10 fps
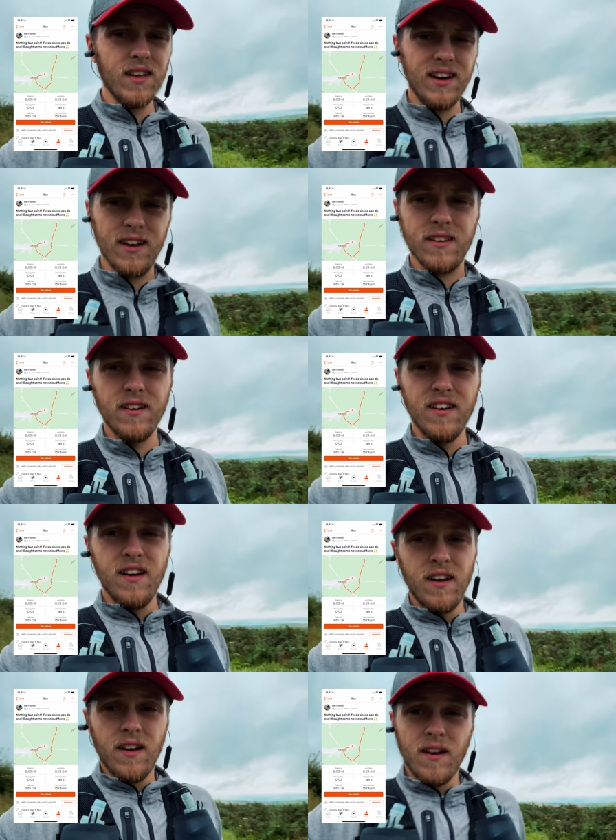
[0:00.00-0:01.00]
And
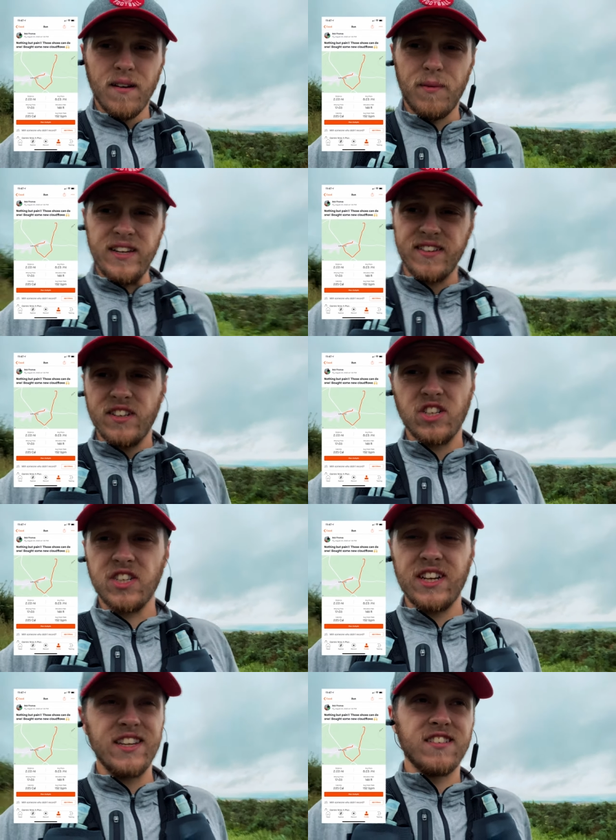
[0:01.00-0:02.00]
basically I just
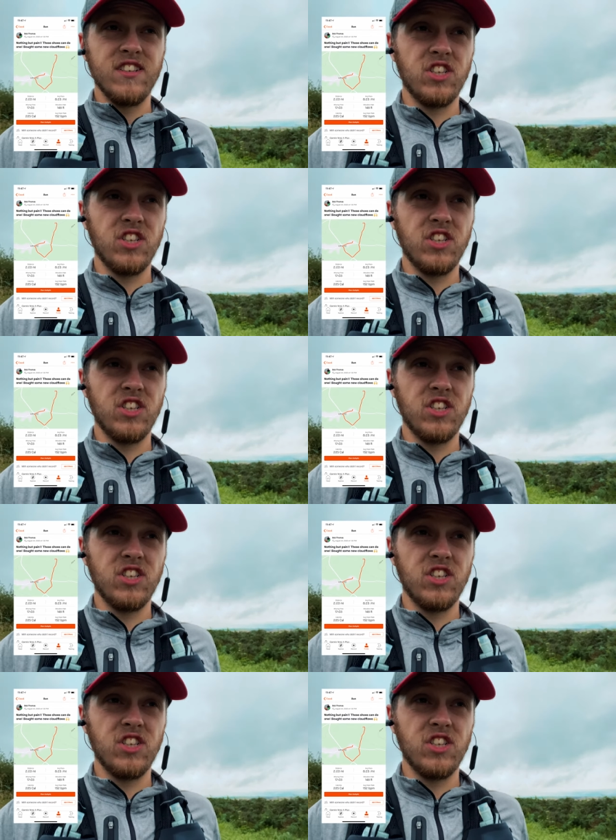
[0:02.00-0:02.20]
think it's these